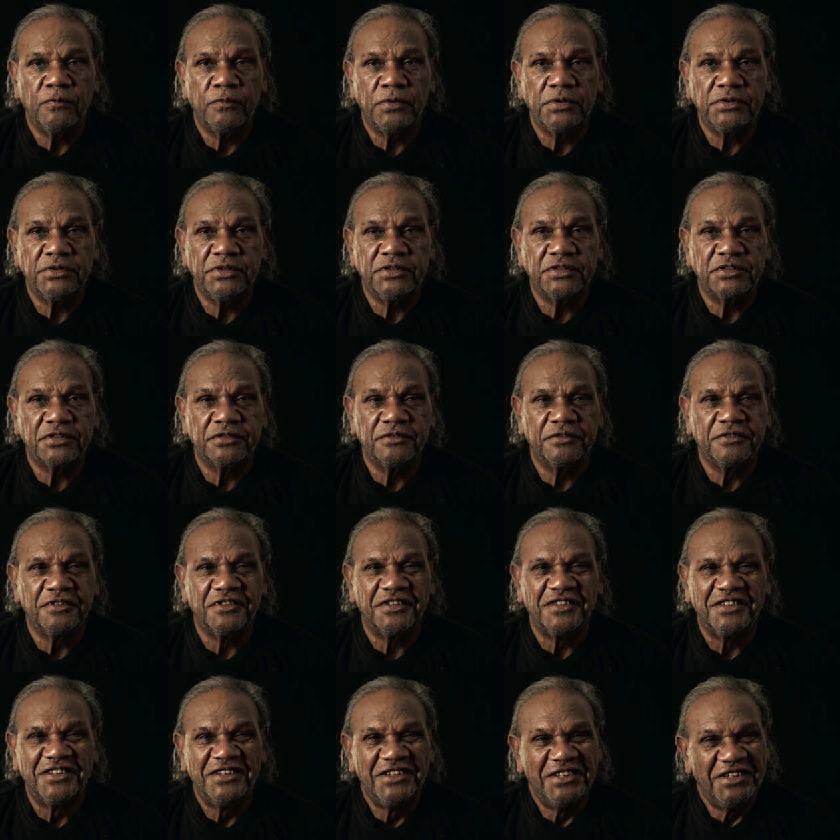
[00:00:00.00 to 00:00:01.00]
we just sort
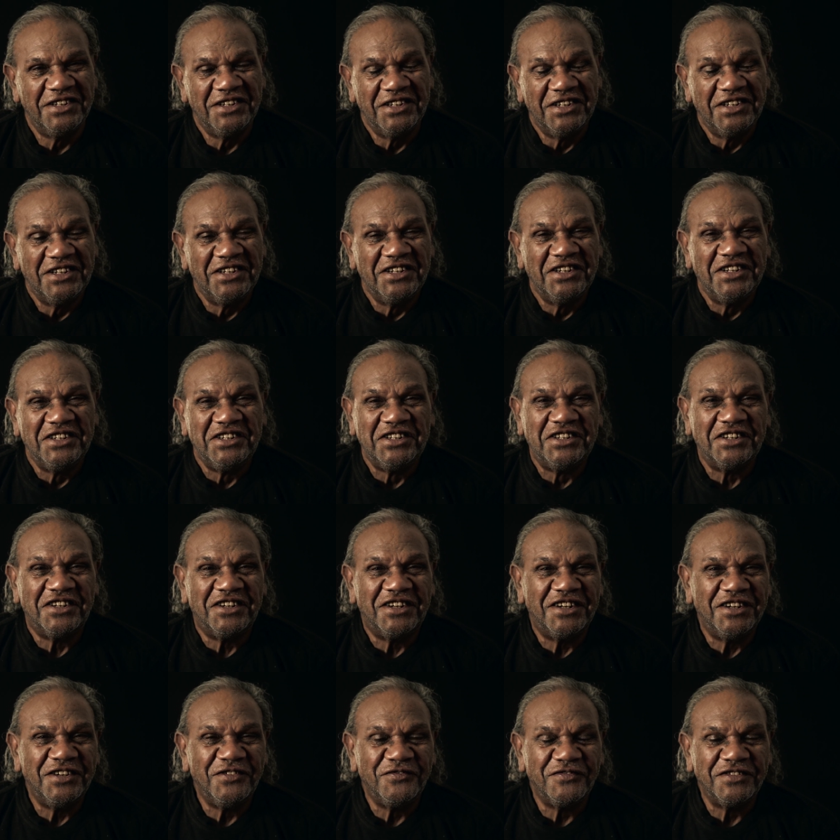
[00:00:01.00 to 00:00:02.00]
of
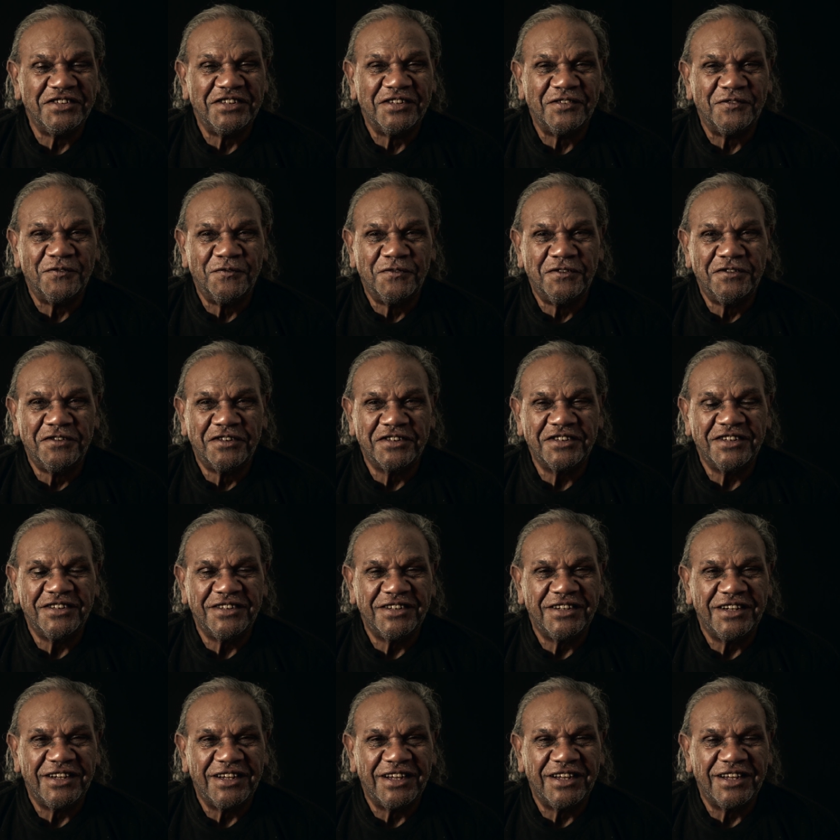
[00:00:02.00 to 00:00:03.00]
dive in the
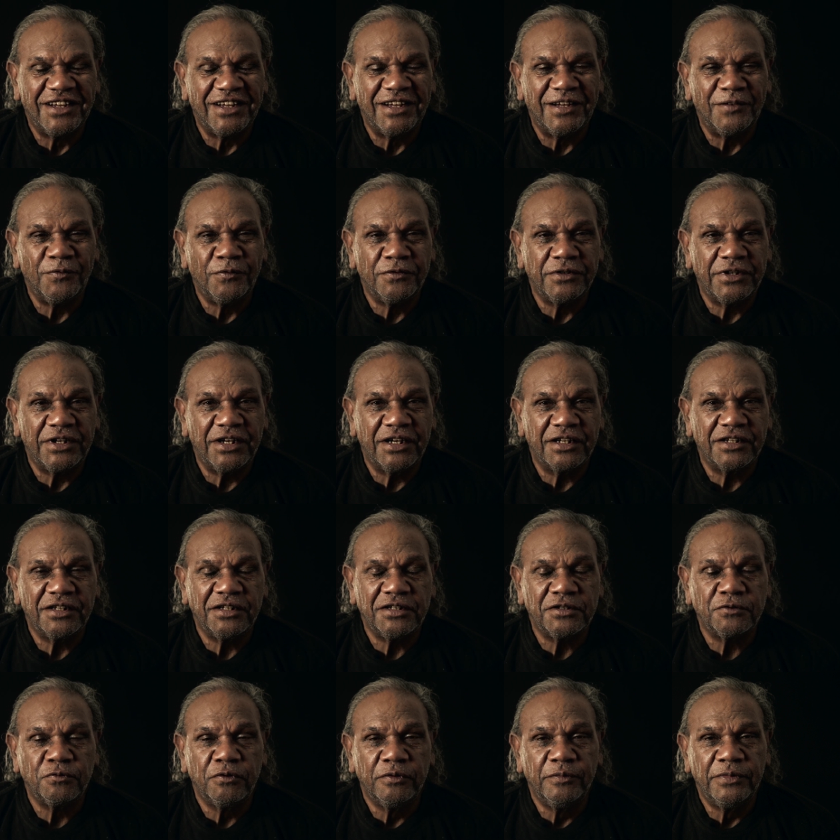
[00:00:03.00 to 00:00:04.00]
water um, without
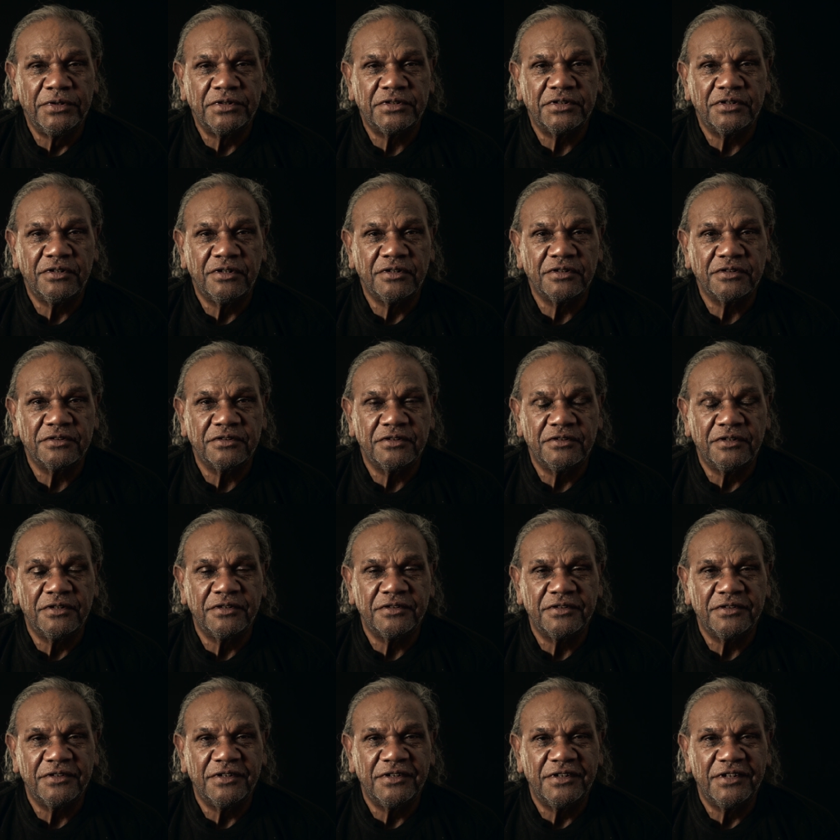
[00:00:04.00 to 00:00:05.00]
any swimming togs
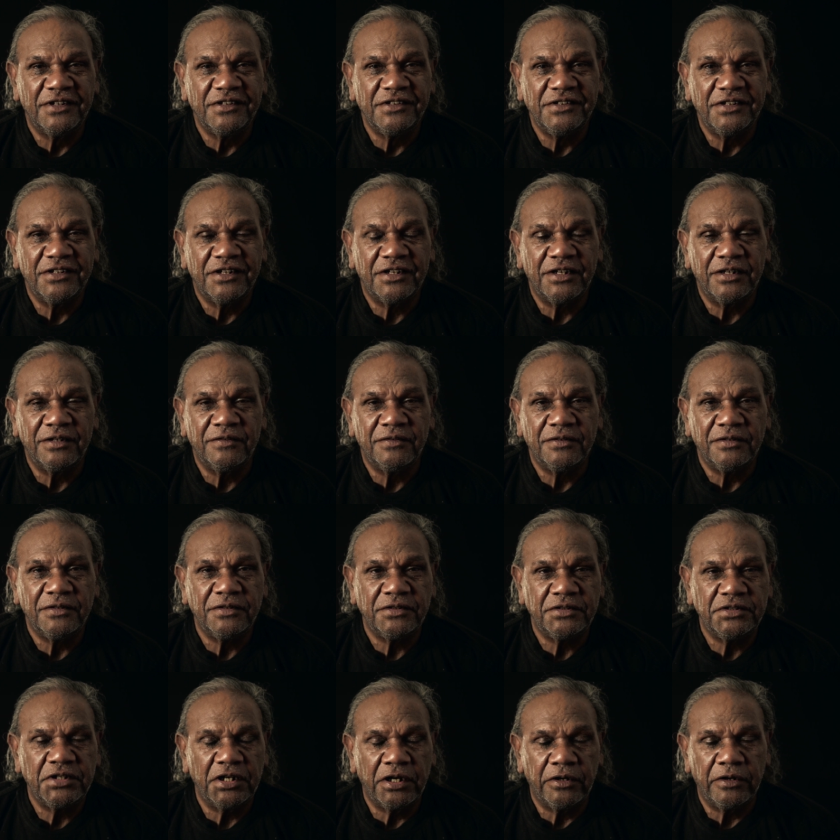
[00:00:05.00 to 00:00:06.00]
on, you know,
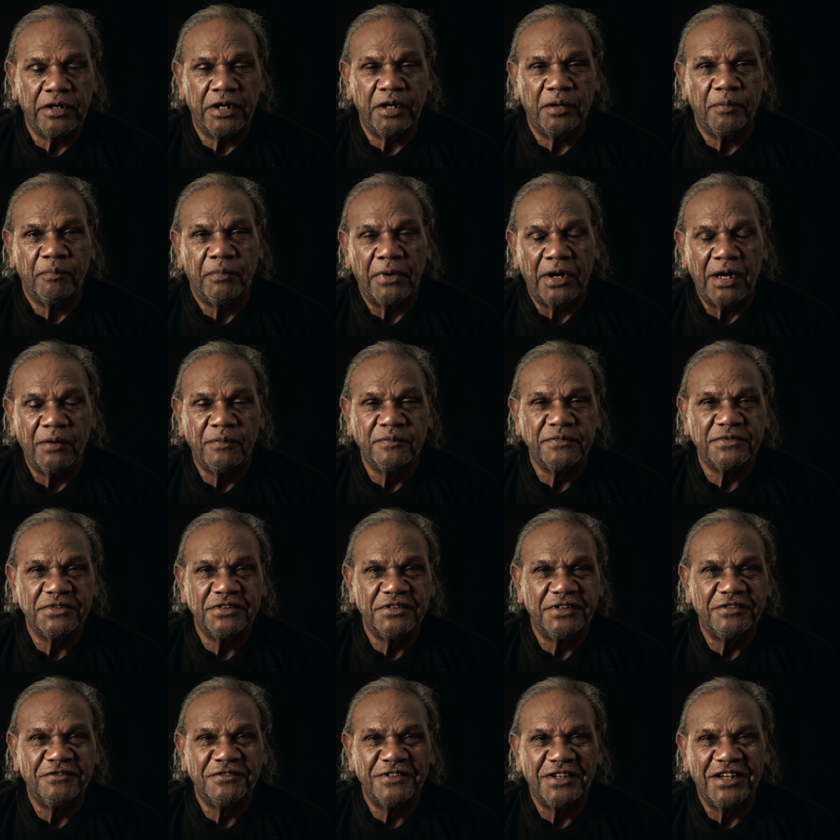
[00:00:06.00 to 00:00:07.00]
and show our bums
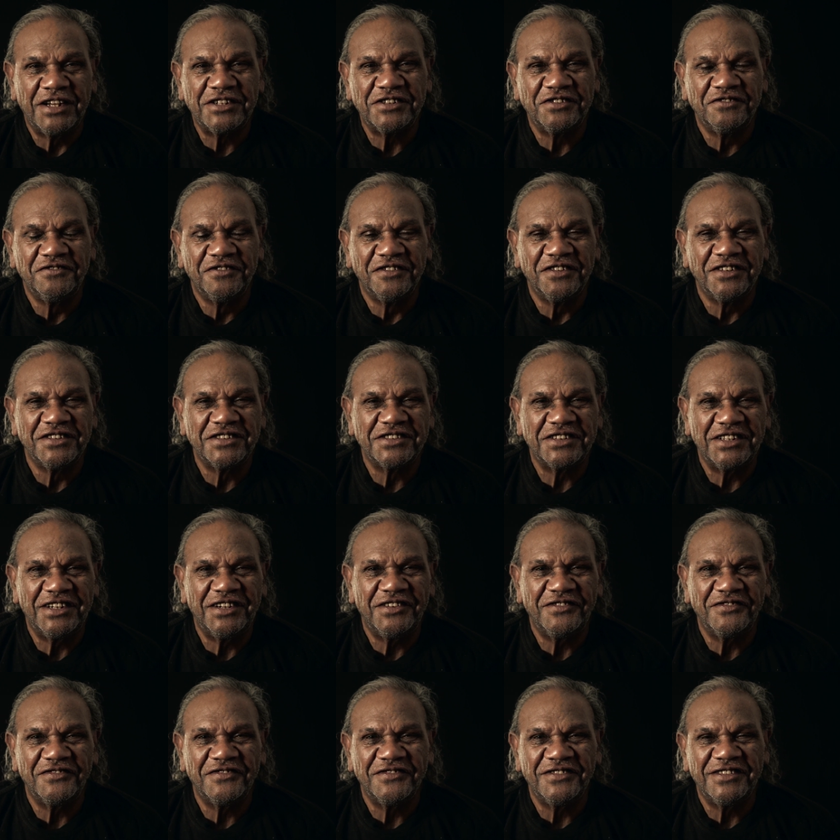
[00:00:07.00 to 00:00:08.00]
and all that sort of
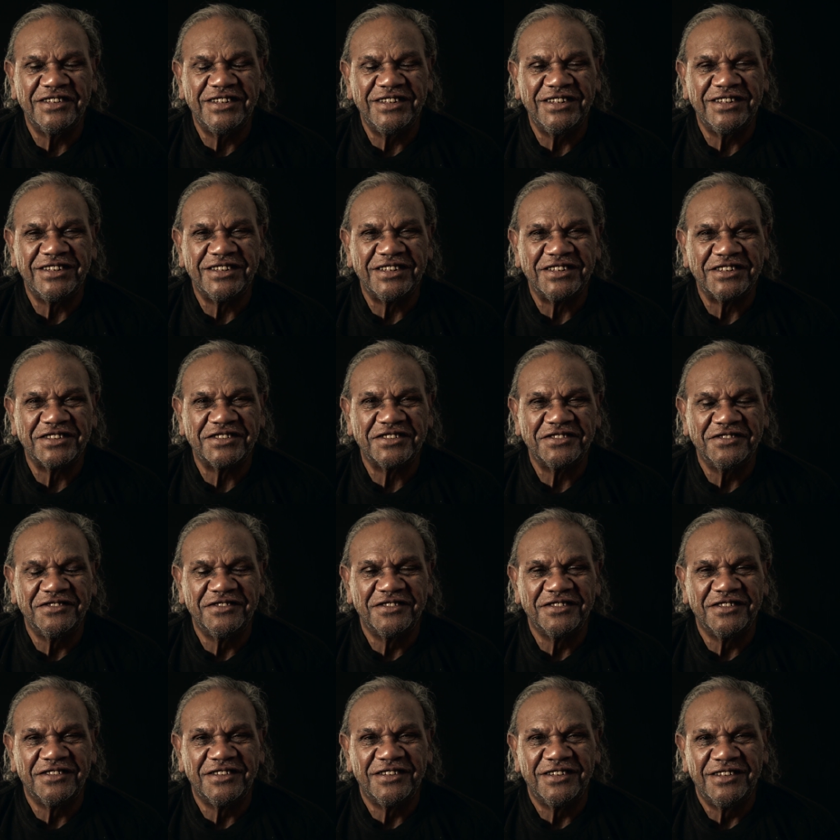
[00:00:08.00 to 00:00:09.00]
stuff. Yeah,
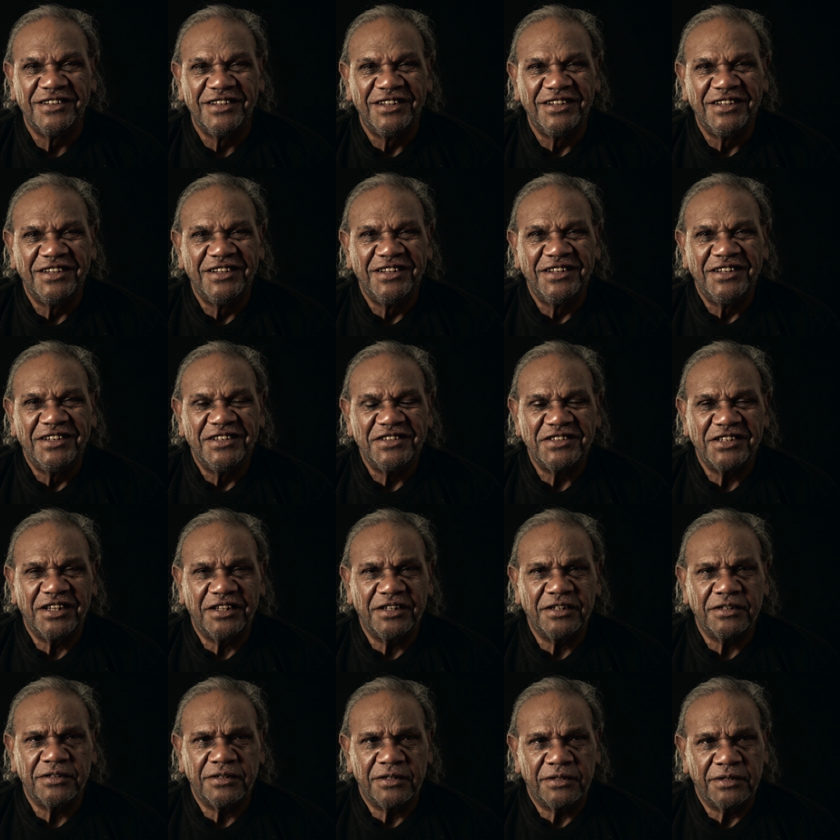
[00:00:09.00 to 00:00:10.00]
sort of.
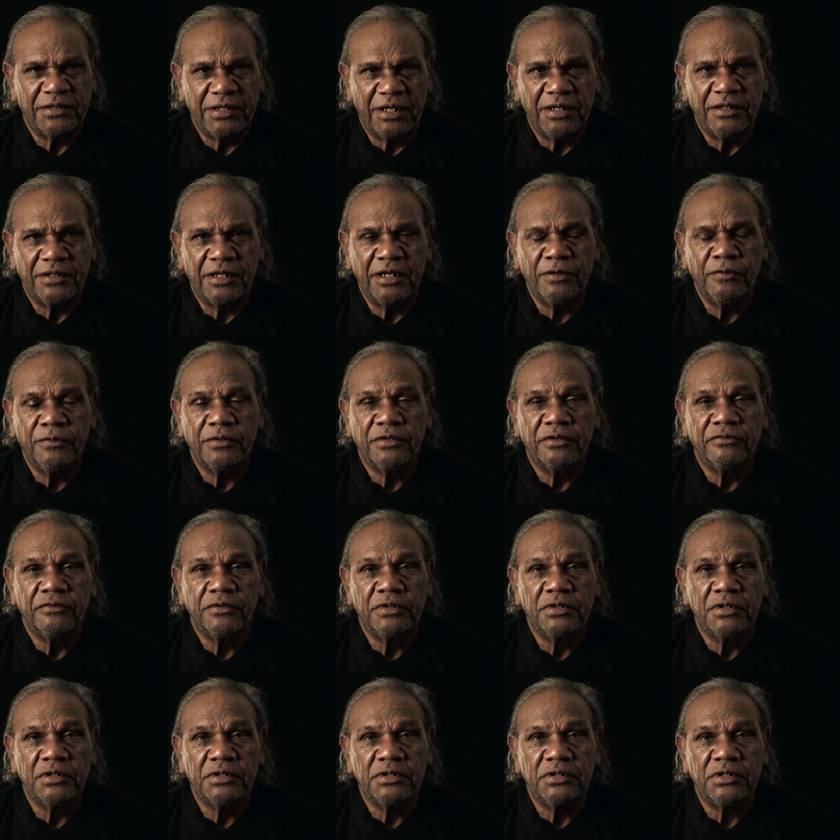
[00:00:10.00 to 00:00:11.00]
So they were the
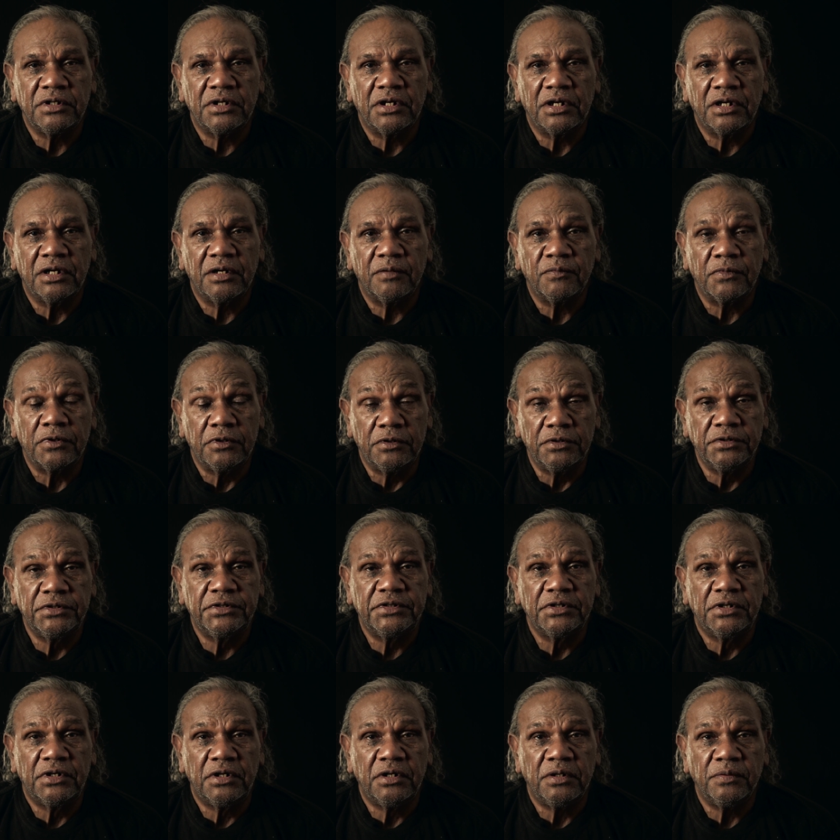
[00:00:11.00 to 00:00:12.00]
really um,
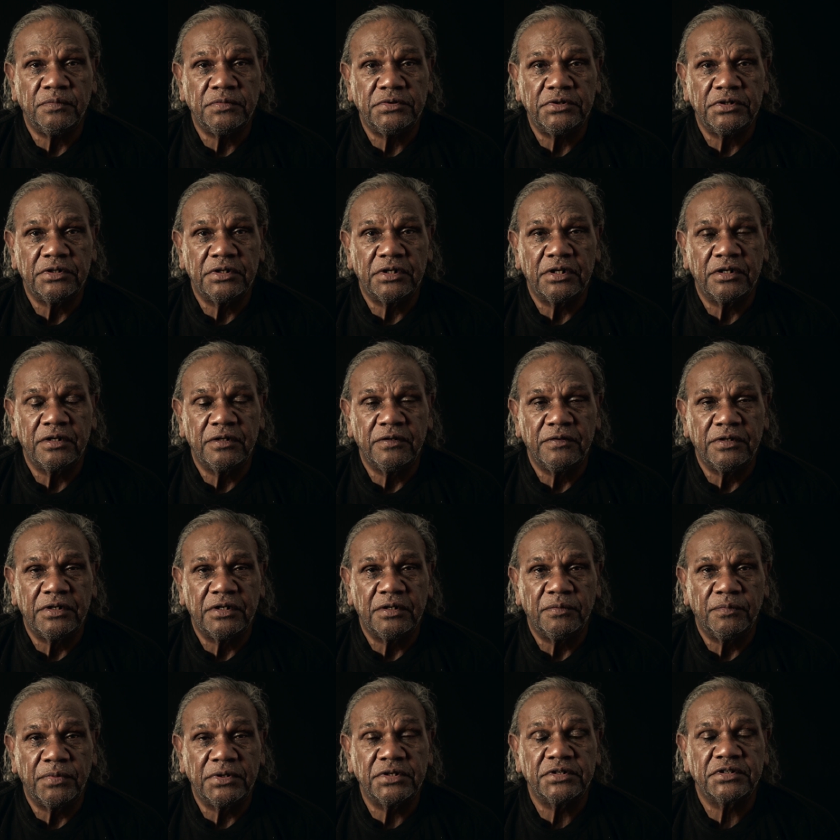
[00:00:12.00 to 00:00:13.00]
good times, you know,
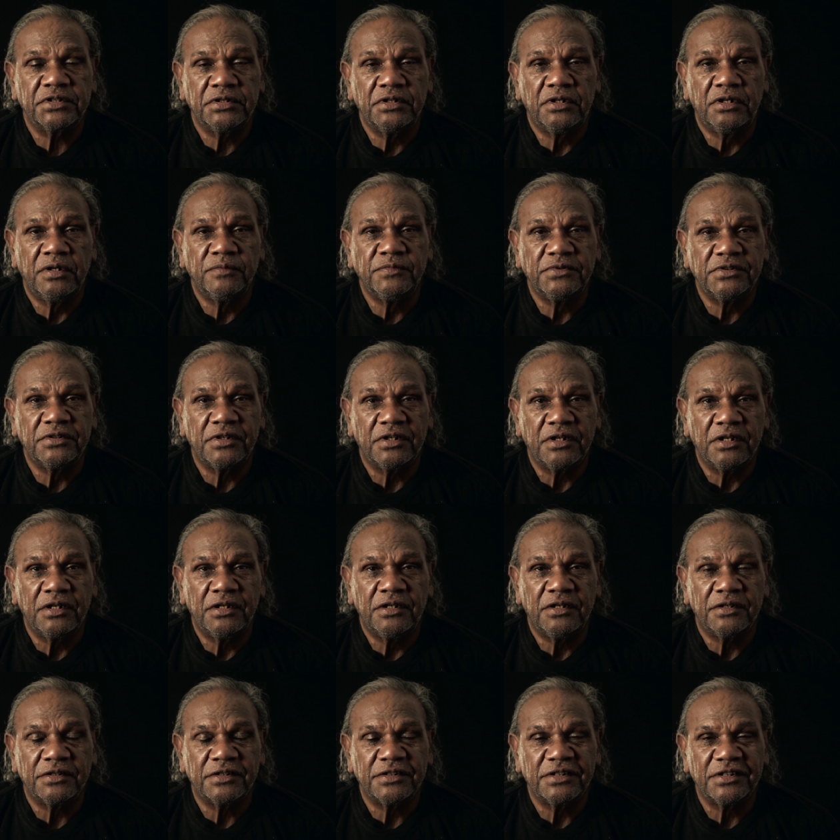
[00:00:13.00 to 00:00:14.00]
and the best times of the
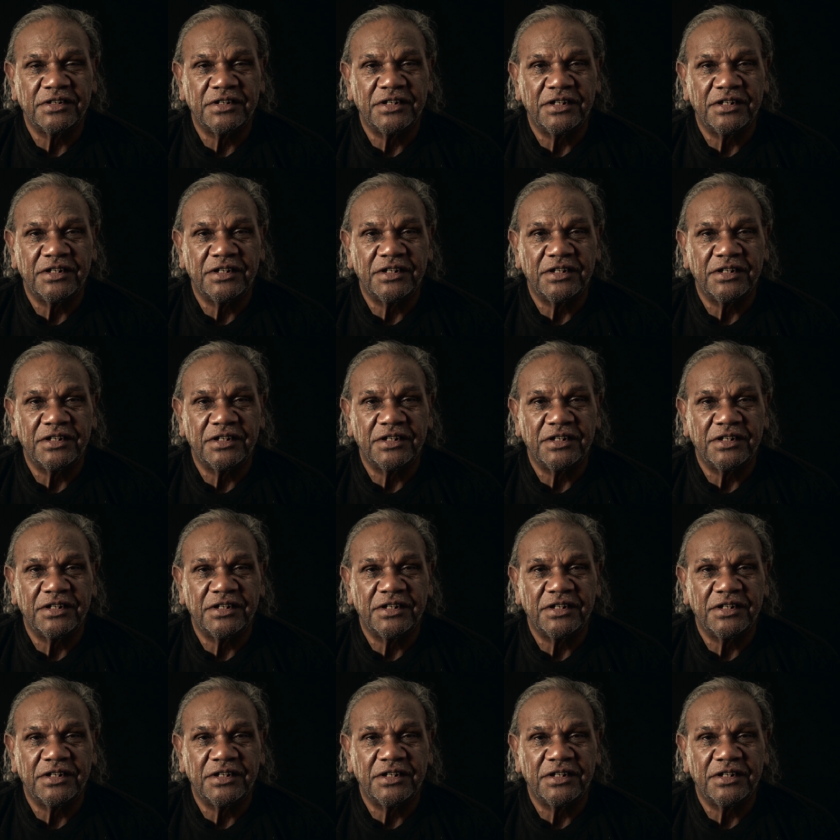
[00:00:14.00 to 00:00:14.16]
lot.